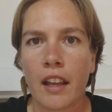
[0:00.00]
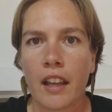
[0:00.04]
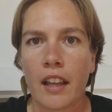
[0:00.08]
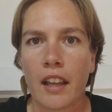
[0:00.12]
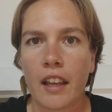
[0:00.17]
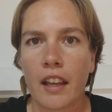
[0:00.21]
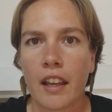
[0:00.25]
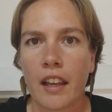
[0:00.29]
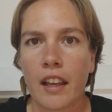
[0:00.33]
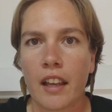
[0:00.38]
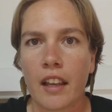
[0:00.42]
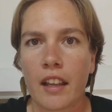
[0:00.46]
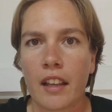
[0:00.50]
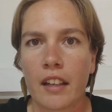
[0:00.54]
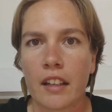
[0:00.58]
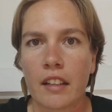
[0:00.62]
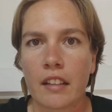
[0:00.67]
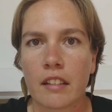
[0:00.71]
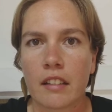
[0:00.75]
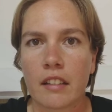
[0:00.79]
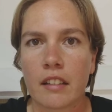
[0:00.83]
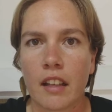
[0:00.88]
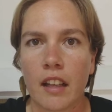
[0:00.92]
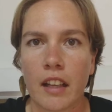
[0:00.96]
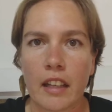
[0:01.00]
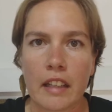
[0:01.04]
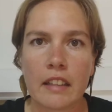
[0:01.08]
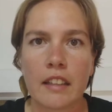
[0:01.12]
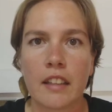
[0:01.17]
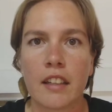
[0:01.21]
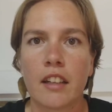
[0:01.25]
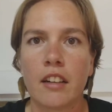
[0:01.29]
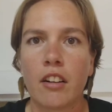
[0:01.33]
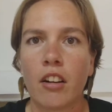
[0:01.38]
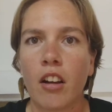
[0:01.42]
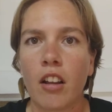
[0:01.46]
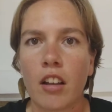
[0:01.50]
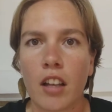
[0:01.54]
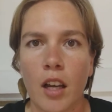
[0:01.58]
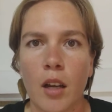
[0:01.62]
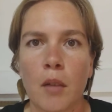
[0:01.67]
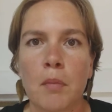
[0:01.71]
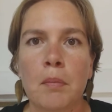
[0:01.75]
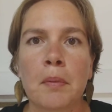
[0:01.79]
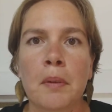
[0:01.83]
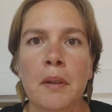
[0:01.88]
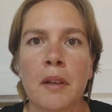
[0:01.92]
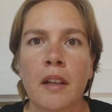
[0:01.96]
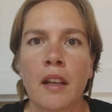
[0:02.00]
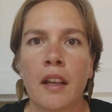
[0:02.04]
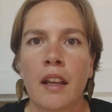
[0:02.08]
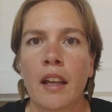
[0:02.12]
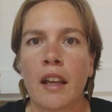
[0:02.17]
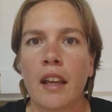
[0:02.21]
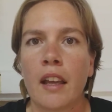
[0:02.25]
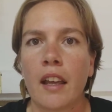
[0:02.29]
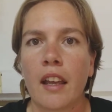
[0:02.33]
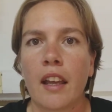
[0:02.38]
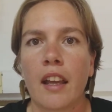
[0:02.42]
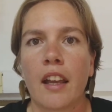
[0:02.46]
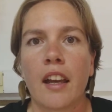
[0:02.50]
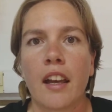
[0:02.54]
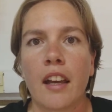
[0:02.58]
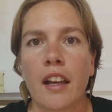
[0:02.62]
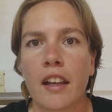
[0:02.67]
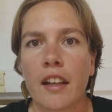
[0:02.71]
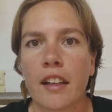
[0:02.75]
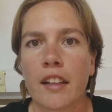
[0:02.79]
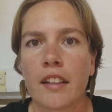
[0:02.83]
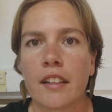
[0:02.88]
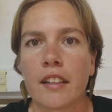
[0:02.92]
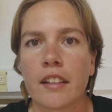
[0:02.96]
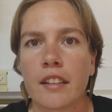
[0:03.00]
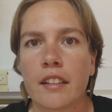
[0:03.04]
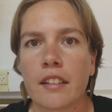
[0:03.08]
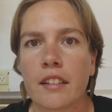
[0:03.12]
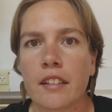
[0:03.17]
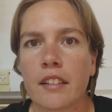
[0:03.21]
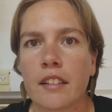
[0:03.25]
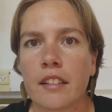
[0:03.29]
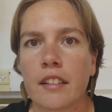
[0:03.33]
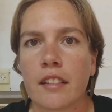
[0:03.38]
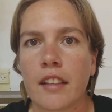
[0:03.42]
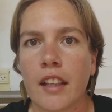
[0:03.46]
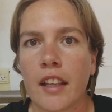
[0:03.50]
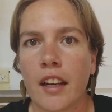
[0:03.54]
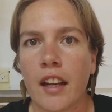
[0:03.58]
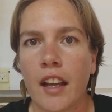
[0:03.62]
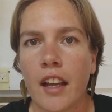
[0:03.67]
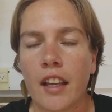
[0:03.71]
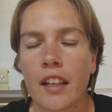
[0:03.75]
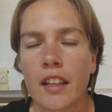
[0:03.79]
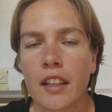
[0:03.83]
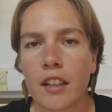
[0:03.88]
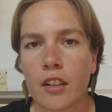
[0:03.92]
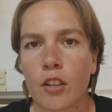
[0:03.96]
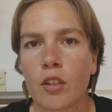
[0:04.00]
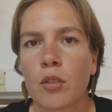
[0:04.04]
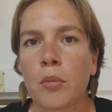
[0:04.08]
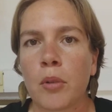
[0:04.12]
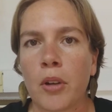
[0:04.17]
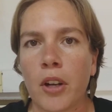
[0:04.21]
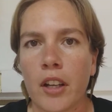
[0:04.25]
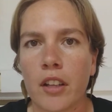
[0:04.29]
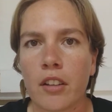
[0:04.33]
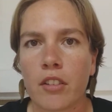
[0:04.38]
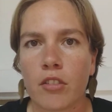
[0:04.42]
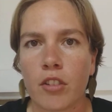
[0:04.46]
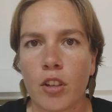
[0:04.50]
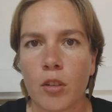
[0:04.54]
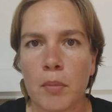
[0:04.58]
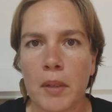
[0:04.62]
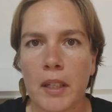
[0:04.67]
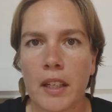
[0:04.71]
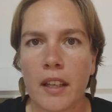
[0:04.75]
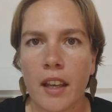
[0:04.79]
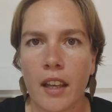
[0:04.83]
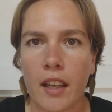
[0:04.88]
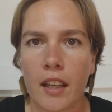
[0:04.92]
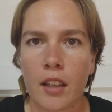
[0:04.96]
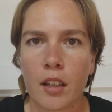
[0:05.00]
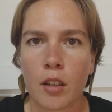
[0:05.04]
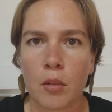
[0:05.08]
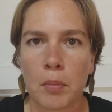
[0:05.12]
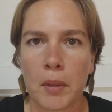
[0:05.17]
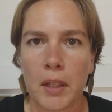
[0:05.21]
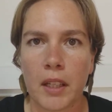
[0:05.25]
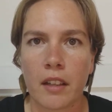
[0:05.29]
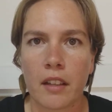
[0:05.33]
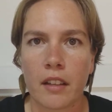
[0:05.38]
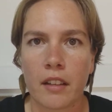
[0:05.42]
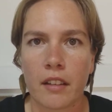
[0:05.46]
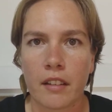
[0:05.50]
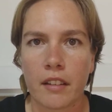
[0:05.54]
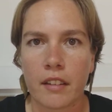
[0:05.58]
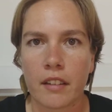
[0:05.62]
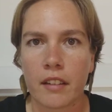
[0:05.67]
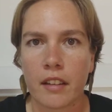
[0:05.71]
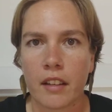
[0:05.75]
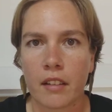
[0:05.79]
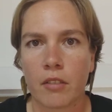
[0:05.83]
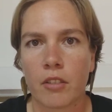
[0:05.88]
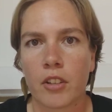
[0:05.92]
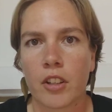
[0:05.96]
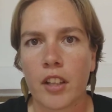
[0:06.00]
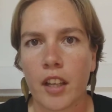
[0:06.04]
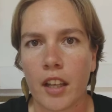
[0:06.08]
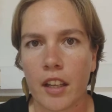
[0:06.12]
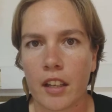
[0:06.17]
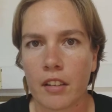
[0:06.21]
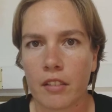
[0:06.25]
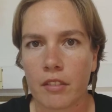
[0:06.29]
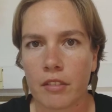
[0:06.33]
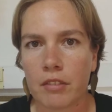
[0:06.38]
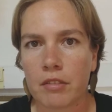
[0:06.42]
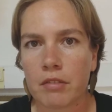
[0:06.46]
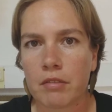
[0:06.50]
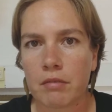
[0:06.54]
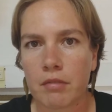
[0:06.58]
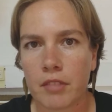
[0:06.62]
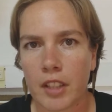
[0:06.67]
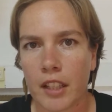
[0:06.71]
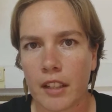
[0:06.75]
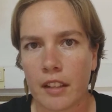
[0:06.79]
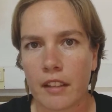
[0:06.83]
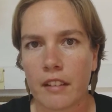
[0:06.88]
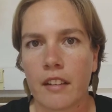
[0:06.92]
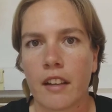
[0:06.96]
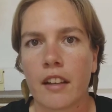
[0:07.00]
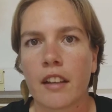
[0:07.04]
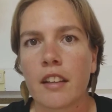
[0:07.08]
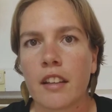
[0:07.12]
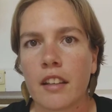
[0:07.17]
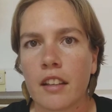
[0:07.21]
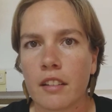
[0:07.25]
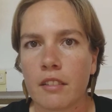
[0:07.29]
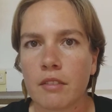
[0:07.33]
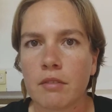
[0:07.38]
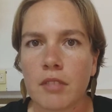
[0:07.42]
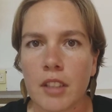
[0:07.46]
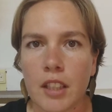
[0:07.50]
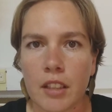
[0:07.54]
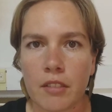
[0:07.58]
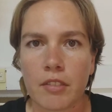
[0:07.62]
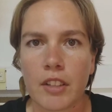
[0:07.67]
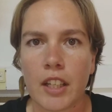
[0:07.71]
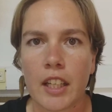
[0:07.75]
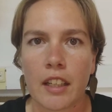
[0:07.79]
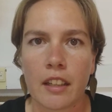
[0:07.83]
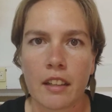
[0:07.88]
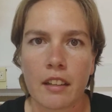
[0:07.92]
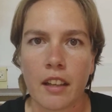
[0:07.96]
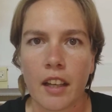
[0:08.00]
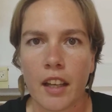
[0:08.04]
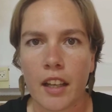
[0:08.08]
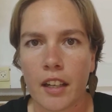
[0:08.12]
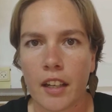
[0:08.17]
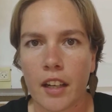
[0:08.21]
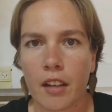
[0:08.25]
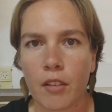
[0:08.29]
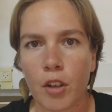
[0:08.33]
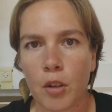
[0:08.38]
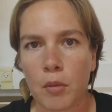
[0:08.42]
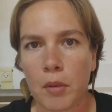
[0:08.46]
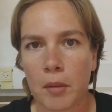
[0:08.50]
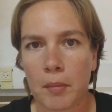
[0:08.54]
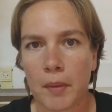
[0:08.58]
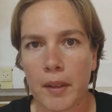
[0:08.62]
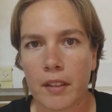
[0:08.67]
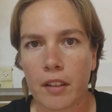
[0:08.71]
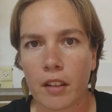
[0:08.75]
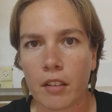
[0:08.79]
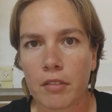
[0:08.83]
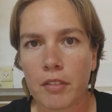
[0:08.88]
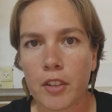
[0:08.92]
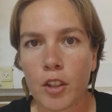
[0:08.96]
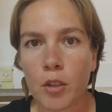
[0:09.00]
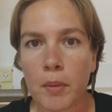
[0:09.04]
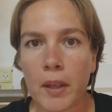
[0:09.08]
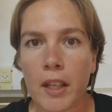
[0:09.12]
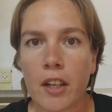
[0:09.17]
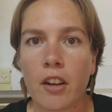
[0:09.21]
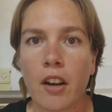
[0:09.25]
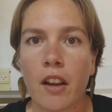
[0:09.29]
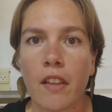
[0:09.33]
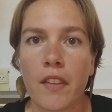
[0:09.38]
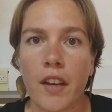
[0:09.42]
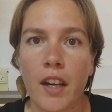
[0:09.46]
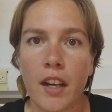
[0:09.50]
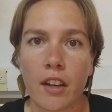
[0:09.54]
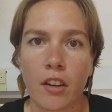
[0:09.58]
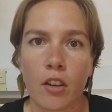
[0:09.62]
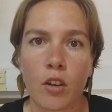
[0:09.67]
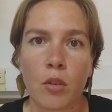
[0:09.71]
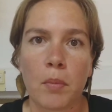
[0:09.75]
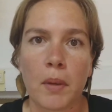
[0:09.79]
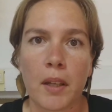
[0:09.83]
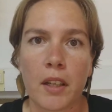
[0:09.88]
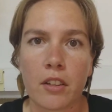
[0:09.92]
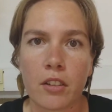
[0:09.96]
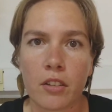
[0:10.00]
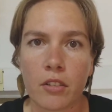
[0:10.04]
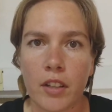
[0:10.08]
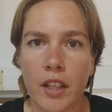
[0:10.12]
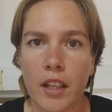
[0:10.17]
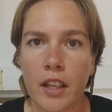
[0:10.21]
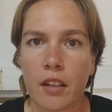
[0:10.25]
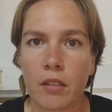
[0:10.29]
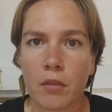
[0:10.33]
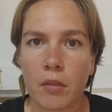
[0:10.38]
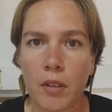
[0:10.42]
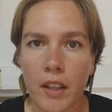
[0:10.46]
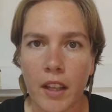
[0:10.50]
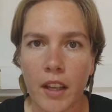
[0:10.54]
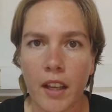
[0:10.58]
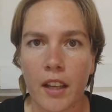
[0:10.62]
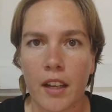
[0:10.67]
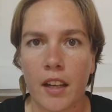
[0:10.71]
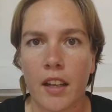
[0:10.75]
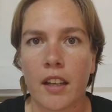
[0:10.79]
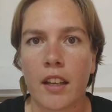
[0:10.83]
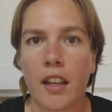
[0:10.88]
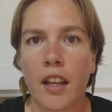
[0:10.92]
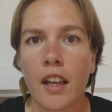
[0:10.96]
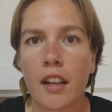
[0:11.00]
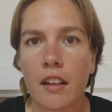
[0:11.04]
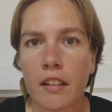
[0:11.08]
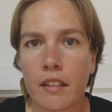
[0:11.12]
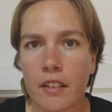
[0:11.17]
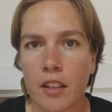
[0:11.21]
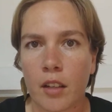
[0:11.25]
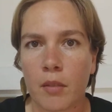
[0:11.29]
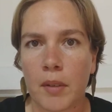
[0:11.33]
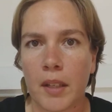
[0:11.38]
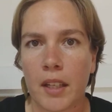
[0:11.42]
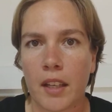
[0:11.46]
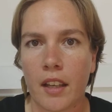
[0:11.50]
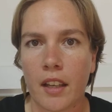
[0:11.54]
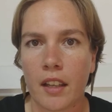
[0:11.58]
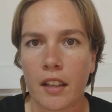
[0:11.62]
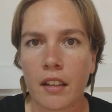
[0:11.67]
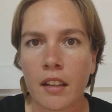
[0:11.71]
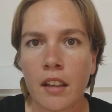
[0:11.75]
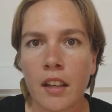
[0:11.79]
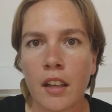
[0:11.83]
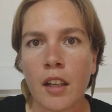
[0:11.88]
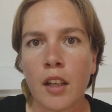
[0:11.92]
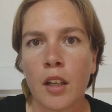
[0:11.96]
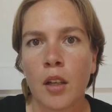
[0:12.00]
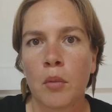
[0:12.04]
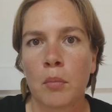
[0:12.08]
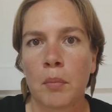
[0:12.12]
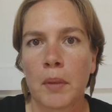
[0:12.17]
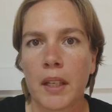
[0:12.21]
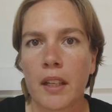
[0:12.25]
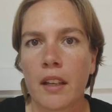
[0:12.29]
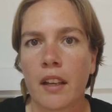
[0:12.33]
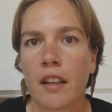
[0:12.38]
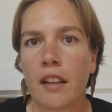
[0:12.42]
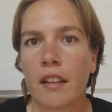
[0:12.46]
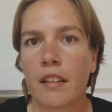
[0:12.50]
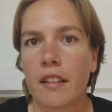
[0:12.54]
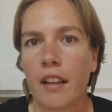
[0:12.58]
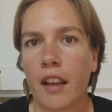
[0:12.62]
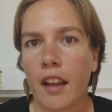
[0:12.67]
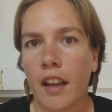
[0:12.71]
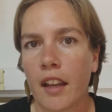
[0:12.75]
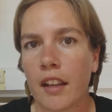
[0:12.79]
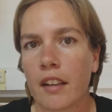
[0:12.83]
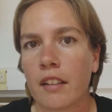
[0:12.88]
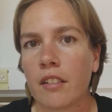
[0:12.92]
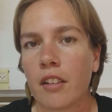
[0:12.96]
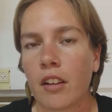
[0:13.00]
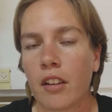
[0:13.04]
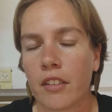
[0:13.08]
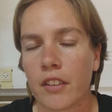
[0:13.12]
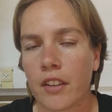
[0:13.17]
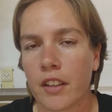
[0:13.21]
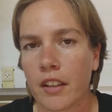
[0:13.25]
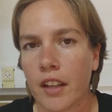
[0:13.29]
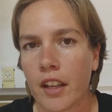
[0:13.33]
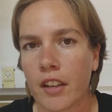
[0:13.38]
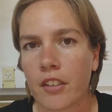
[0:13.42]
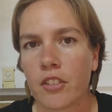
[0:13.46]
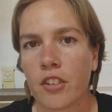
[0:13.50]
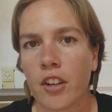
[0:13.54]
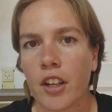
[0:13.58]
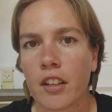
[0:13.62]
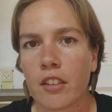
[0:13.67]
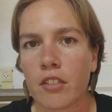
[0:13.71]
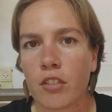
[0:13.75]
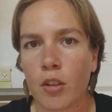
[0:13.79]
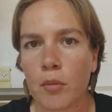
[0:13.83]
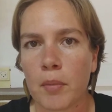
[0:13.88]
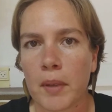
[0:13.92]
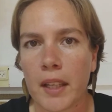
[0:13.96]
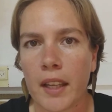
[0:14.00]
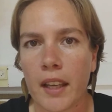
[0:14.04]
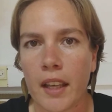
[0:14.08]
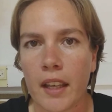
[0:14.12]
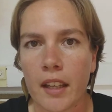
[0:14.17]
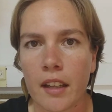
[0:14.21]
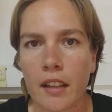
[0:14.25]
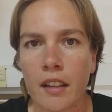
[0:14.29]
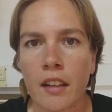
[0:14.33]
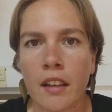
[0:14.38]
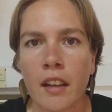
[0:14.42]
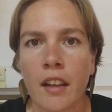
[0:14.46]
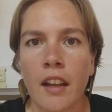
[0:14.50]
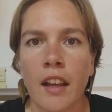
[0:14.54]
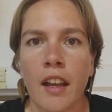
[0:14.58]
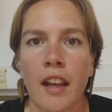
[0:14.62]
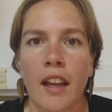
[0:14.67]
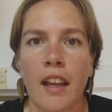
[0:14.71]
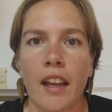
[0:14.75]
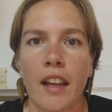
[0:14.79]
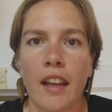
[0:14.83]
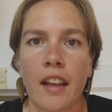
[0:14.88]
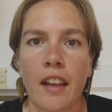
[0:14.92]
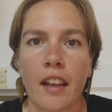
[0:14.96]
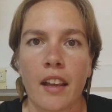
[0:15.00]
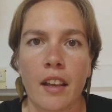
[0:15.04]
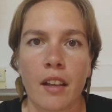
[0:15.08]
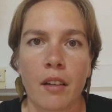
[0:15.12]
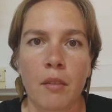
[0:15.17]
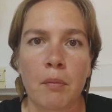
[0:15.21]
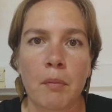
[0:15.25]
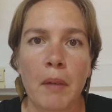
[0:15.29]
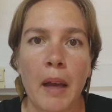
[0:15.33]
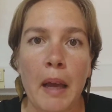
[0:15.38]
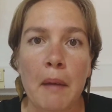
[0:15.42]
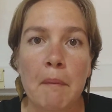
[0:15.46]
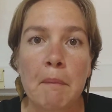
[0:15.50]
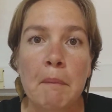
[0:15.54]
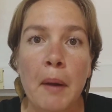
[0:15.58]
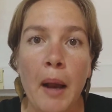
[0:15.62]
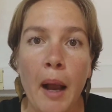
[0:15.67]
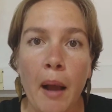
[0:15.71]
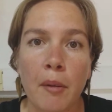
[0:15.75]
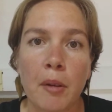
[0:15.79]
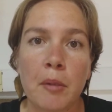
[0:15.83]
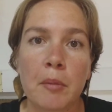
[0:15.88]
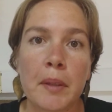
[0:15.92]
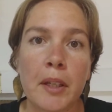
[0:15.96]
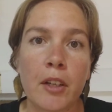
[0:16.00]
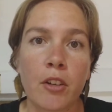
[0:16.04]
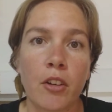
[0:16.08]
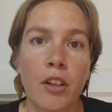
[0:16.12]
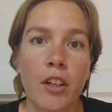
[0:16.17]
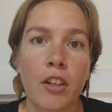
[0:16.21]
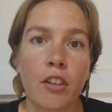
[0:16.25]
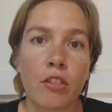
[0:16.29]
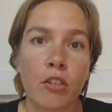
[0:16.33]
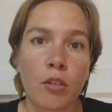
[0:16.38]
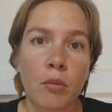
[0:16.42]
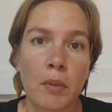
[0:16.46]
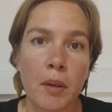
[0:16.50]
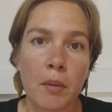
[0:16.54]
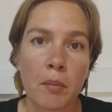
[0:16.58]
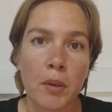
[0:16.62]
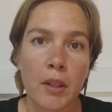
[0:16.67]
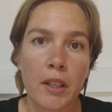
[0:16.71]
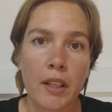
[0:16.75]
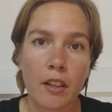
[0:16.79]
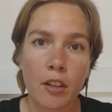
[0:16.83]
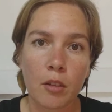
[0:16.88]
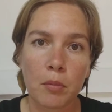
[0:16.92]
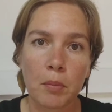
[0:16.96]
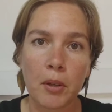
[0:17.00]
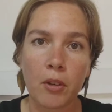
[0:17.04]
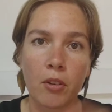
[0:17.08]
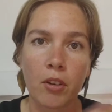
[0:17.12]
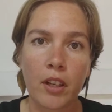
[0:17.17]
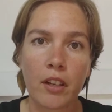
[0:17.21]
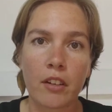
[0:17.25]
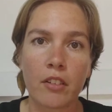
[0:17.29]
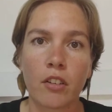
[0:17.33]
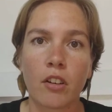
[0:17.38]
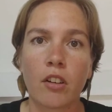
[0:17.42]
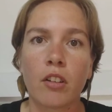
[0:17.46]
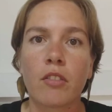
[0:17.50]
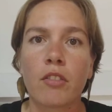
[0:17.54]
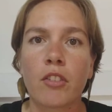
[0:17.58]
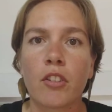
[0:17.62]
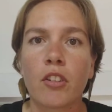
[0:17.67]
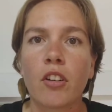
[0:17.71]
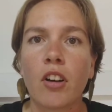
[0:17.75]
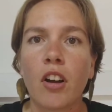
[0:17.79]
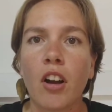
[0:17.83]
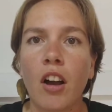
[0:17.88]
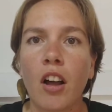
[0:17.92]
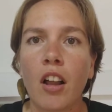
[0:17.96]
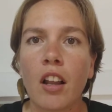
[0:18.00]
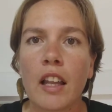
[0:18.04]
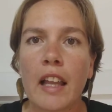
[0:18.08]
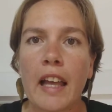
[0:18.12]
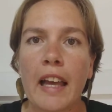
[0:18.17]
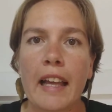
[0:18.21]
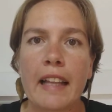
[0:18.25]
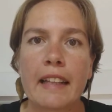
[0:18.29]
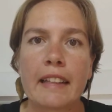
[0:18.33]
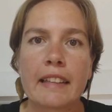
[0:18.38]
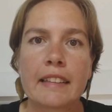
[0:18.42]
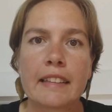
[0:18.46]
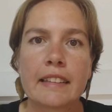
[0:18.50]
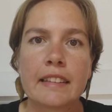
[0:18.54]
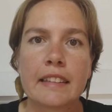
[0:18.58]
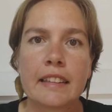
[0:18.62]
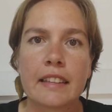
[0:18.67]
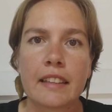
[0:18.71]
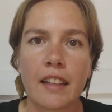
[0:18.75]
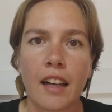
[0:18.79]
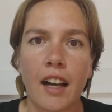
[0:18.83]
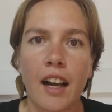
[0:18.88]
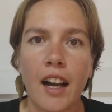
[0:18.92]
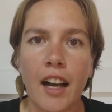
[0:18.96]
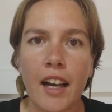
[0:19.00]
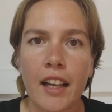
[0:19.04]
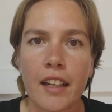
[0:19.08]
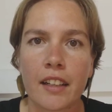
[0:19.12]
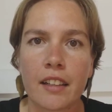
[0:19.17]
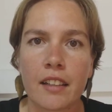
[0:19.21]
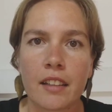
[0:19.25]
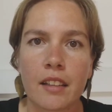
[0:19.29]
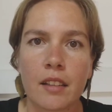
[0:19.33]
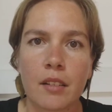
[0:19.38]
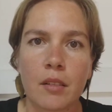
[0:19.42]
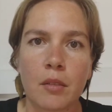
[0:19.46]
And I clean it all up, and then I eat some more ice cream and cake because it was kind of like a sucky evening, and I want to make myself feel better. And then I go to bed too late with a headache and a stomachache because I ate all the extra ice cream and cake. And I'm probably going to remember the experience overall as not